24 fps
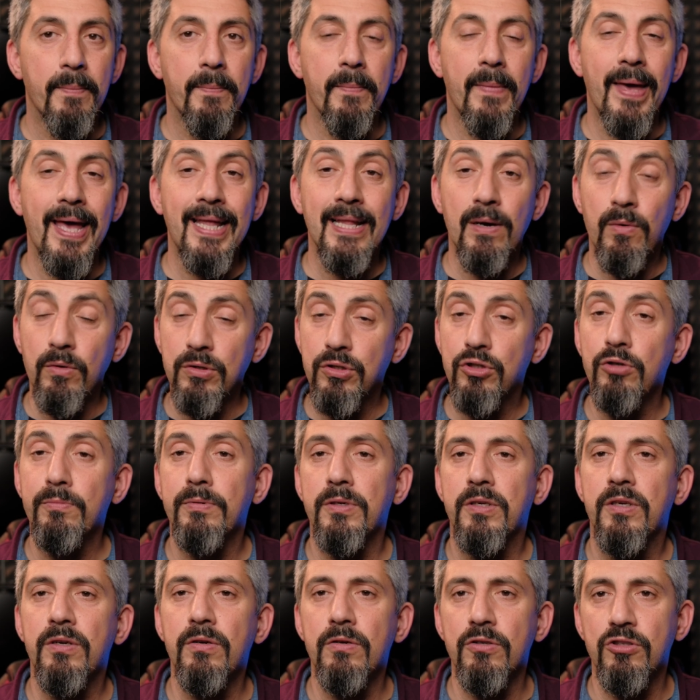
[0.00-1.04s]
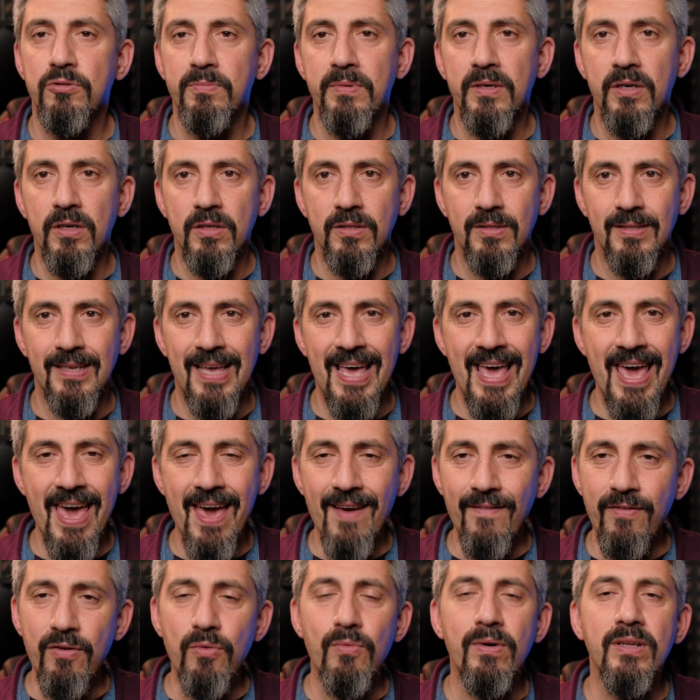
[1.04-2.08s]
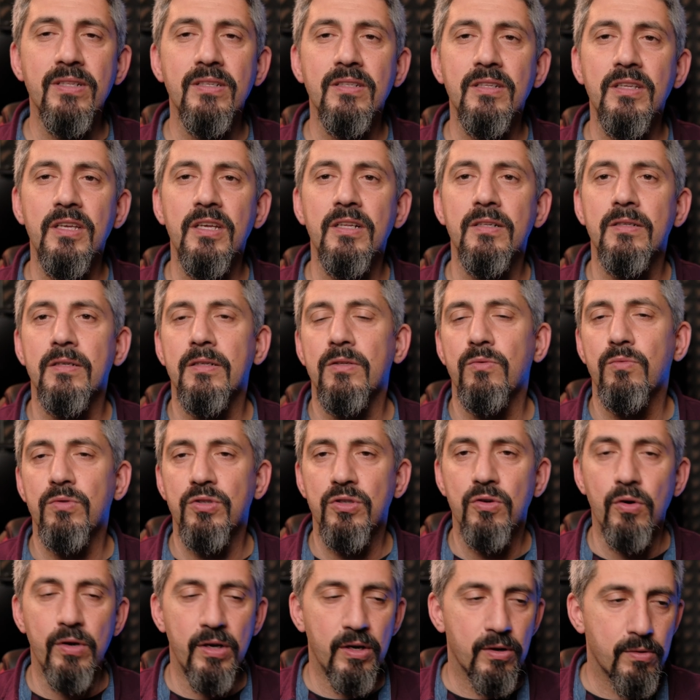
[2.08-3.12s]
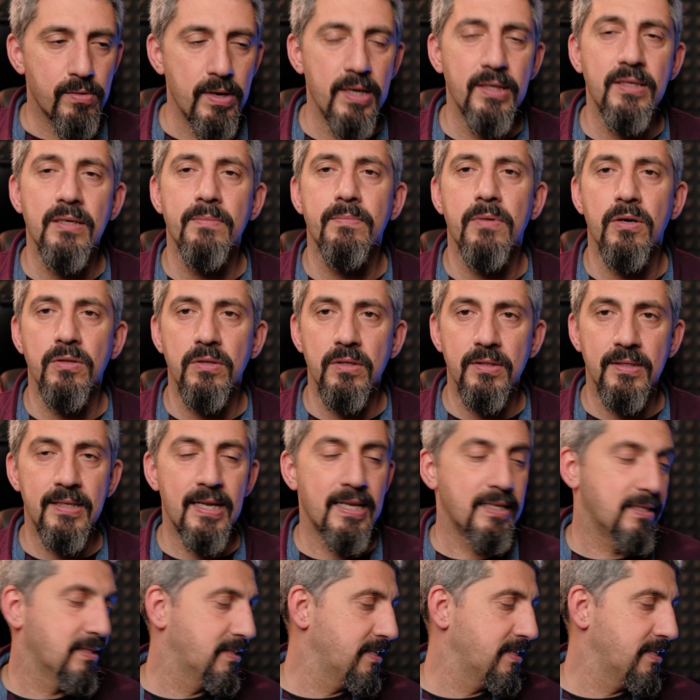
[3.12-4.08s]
And I was super curious because everyone on the internet was going crazy about this lens,